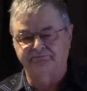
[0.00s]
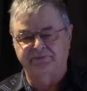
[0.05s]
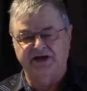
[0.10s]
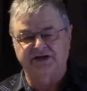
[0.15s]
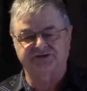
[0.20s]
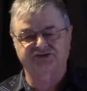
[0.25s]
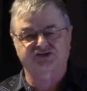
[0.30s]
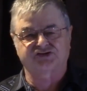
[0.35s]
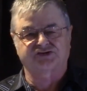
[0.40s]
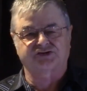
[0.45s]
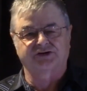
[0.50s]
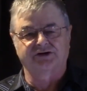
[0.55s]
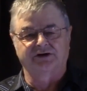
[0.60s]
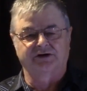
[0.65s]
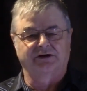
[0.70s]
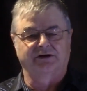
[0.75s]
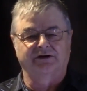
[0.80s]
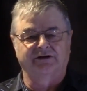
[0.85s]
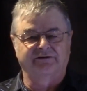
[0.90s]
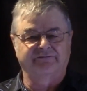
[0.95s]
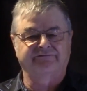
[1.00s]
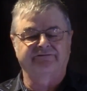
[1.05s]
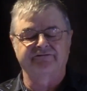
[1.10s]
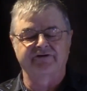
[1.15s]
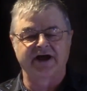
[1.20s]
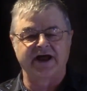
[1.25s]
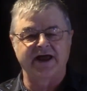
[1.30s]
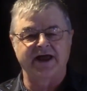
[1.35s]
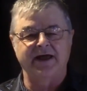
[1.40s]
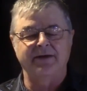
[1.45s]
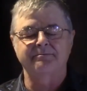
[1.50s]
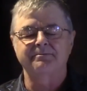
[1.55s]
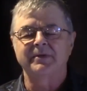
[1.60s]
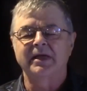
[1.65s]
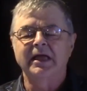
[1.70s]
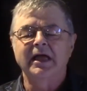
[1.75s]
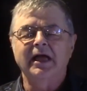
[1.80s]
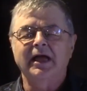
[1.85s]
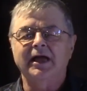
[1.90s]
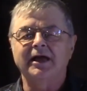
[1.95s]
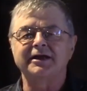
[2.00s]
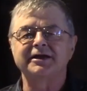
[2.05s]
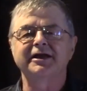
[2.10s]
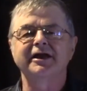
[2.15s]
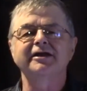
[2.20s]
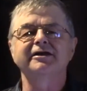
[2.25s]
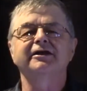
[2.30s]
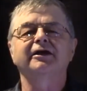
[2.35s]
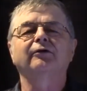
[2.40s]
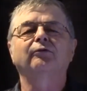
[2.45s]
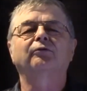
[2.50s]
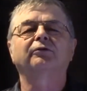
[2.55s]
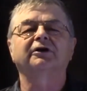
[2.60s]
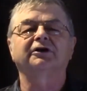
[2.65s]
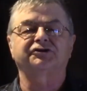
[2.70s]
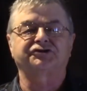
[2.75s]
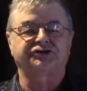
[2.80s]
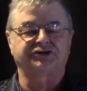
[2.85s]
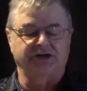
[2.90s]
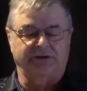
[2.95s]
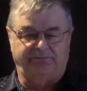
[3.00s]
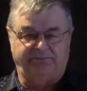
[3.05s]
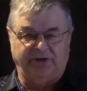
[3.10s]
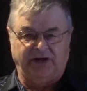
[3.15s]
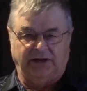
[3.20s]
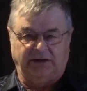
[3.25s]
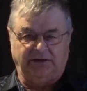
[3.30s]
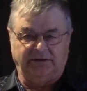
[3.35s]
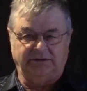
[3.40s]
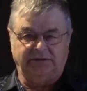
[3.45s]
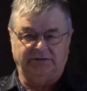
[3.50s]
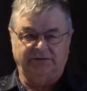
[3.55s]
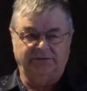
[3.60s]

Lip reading: picture or a frame, and then they worship it.